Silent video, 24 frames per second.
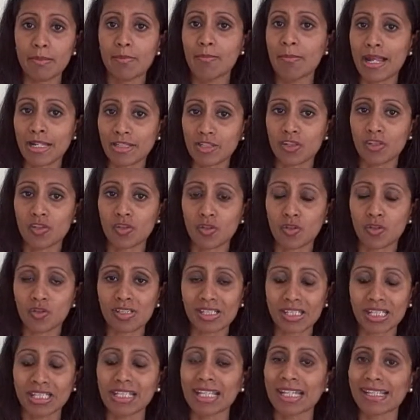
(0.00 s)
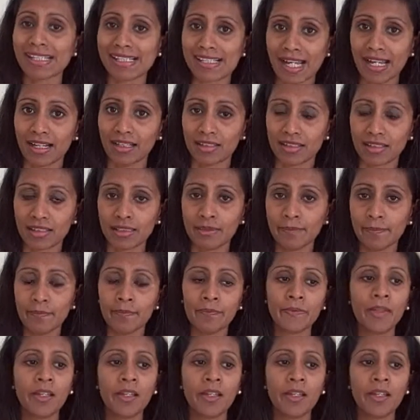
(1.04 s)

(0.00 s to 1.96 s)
that matches your skin exactly.